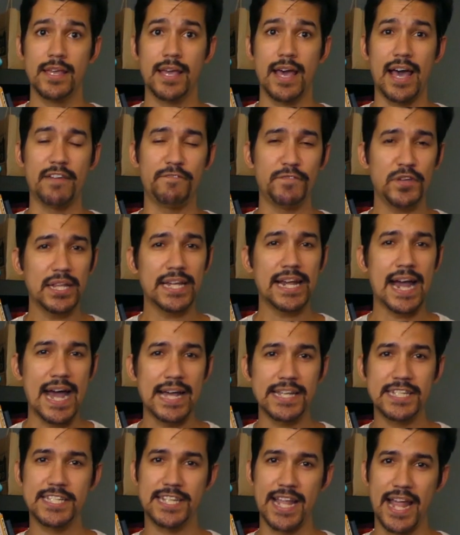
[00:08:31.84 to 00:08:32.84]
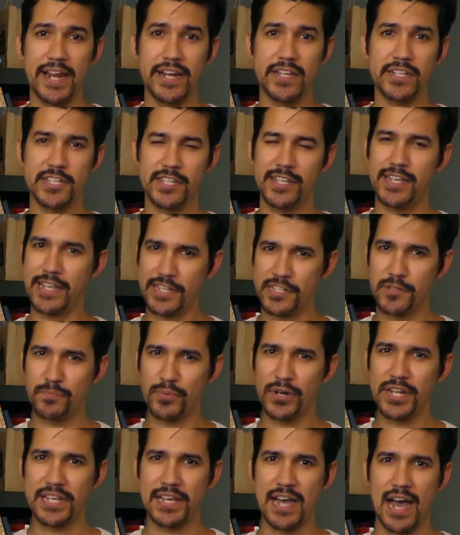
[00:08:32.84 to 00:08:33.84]
I feel like high status is a
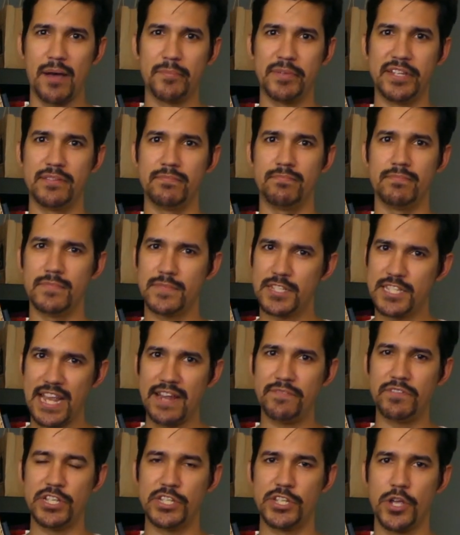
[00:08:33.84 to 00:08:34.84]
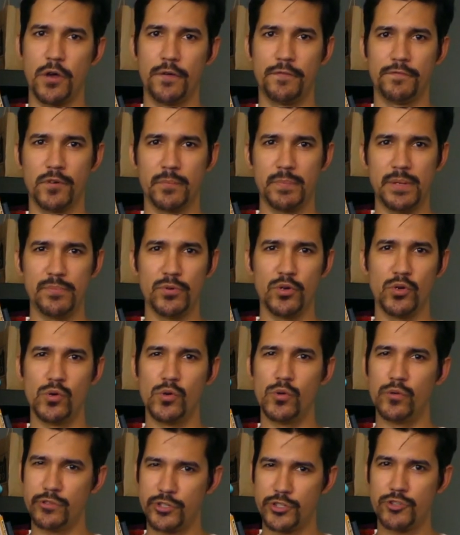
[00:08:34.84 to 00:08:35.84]
pretty common safety zone for people
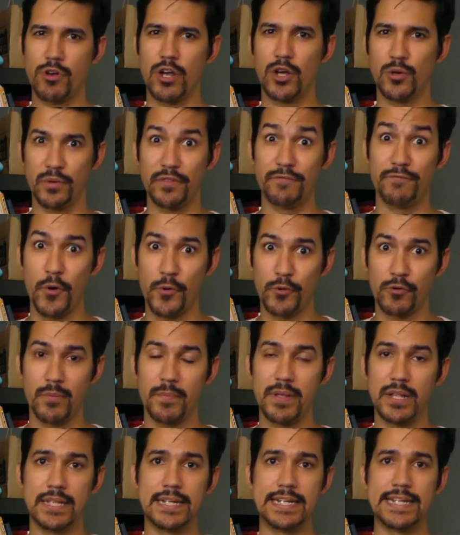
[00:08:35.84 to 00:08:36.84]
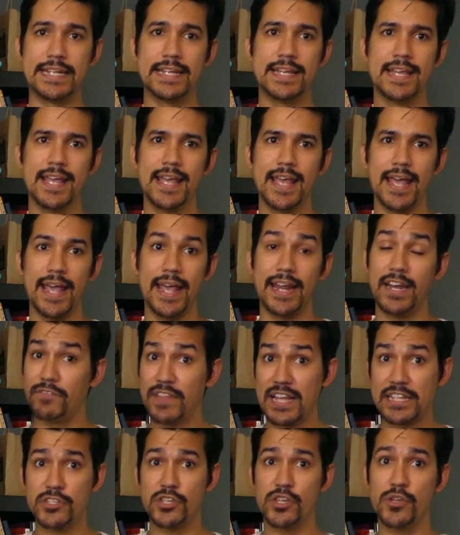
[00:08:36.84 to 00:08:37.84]
who struggle with vulnerability. And if
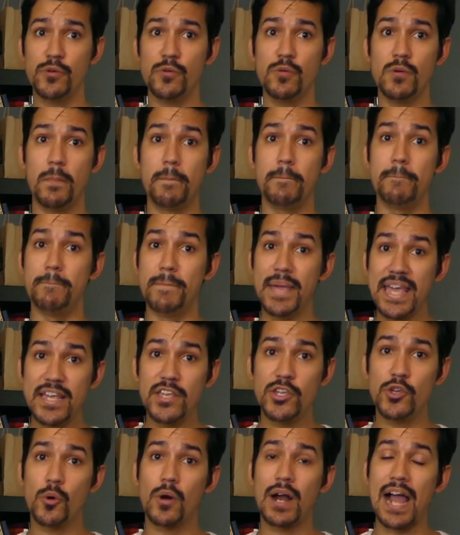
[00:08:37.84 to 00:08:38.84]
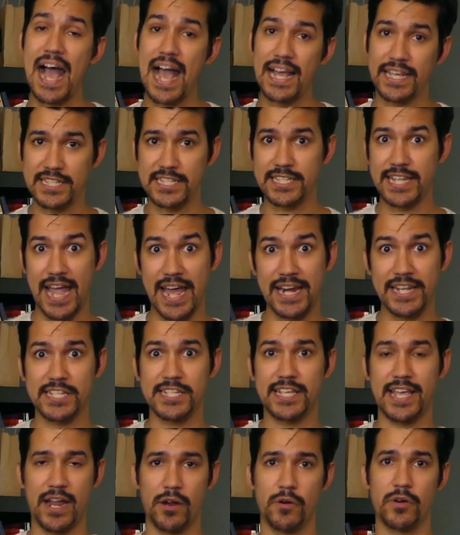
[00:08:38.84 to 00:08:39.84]
that's you, make your high status
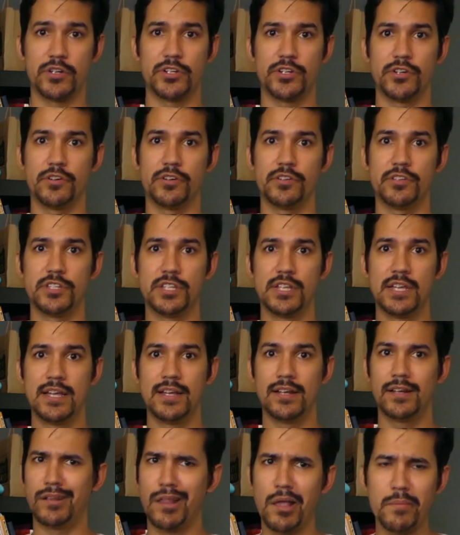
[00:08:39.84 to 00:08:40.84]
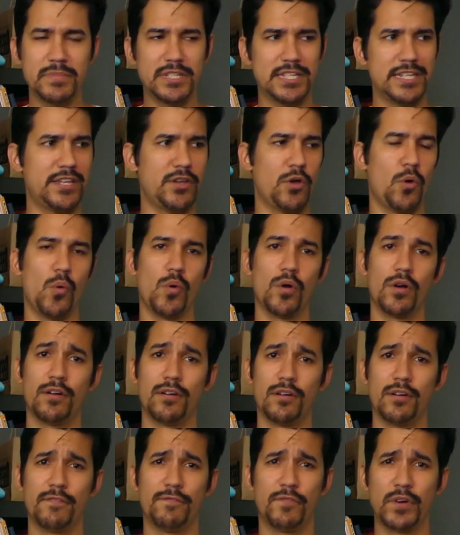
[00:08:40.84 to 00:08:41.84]
characters clumsy
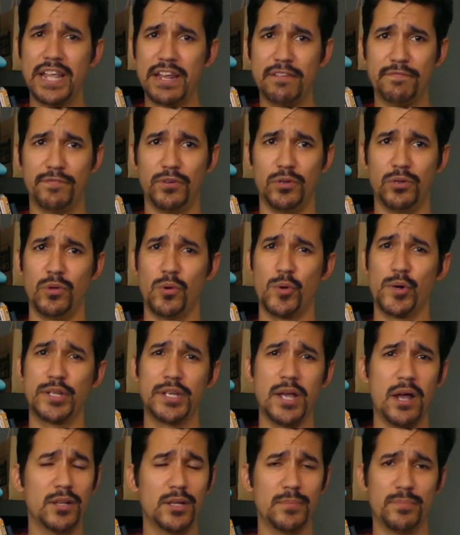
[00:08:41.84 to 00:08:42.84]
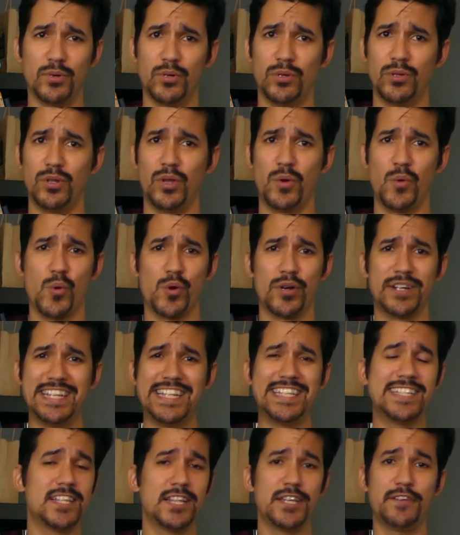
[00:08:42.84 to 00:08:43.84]
or forgetful or gullible or
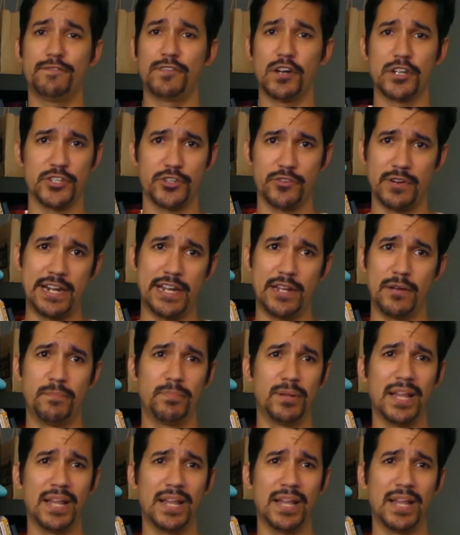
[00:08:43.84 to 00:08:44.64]
easily frustrated.